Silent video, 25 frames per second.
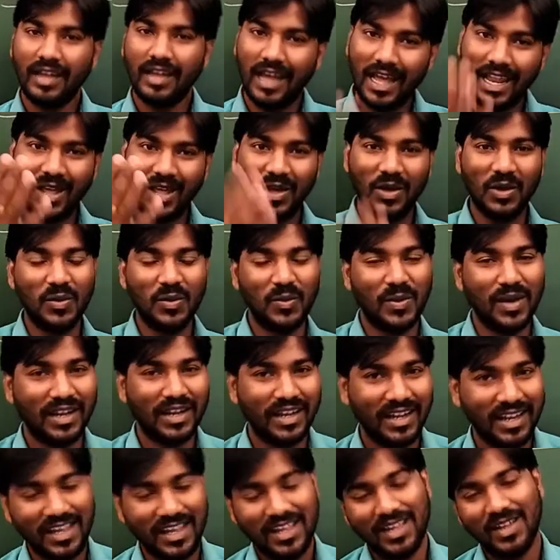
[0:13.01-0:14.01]
Hello everyone,
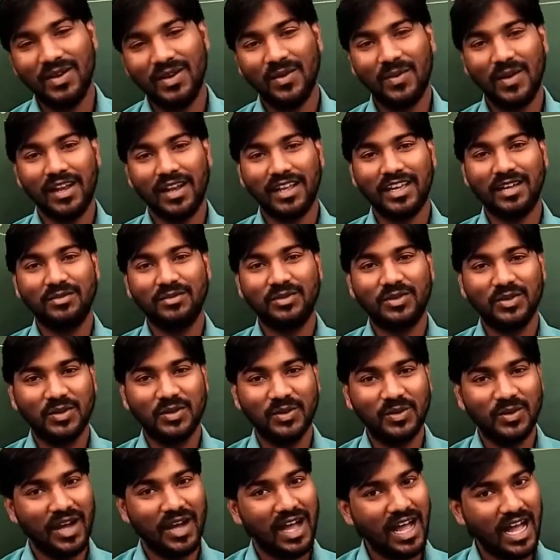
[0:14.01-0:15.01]
welcome
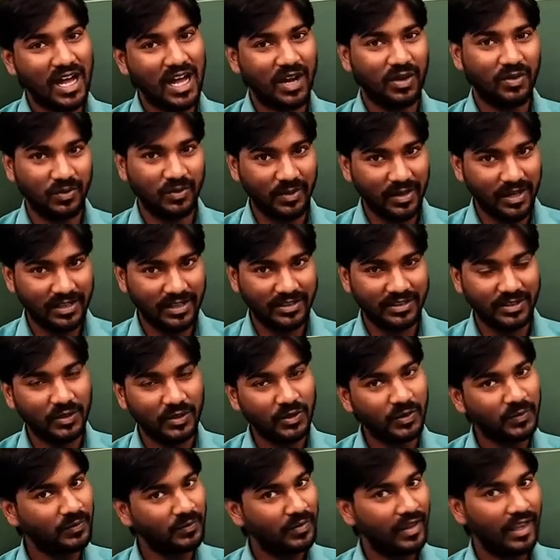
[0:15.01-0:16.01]
to our world
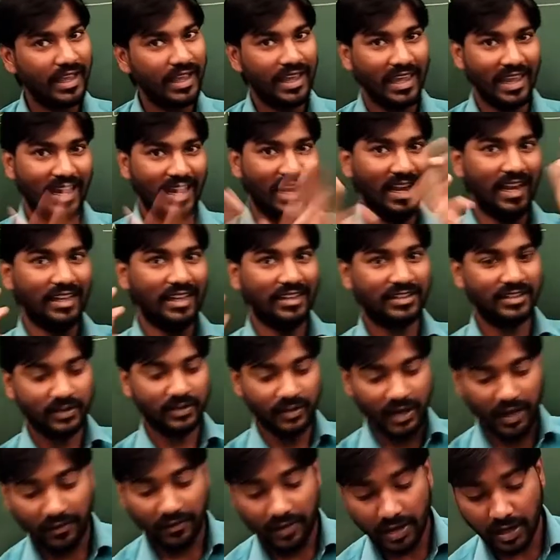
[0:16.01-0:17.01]
through English.
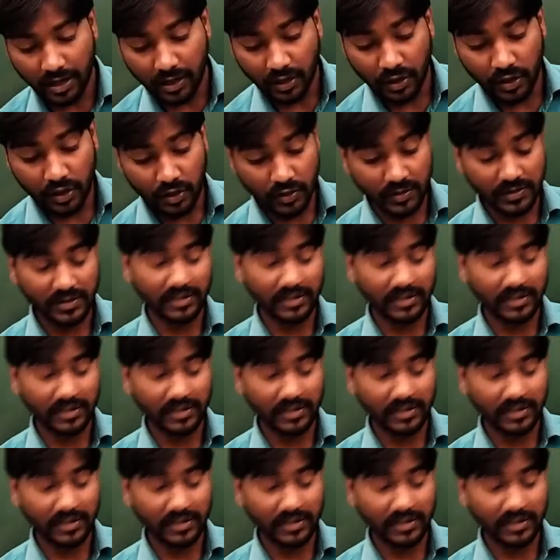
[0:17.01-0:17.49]
Today we are going to